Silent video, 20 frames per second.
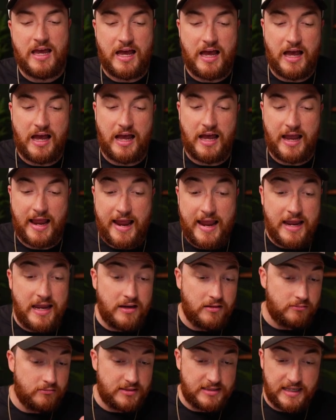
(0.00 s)

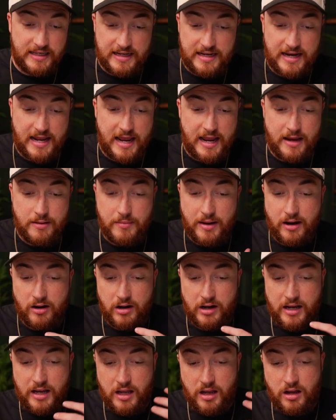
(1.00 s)
Hey, city name,
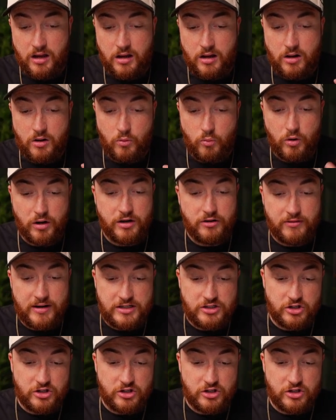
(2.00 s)
area, want to raise your